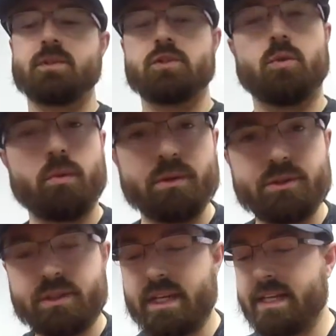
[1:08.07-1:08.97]
So what we're going
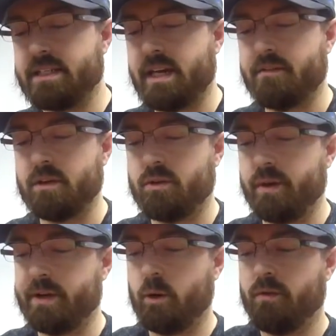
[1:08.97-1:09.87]
to do today, just kind of a
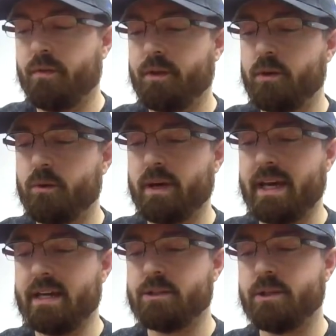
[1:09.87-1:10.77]
quick overview
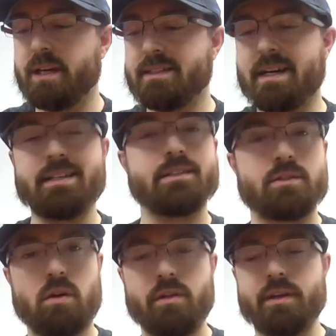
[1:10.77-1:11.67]
and show you guys how to
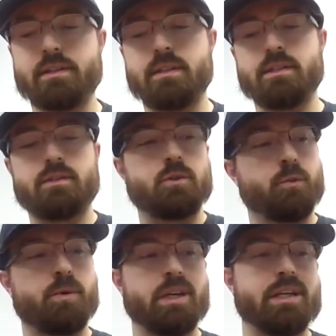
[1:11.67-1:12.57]
install this. It's
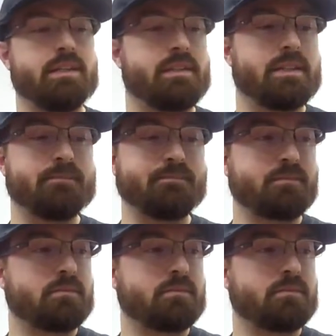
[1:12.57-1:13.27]
super easy.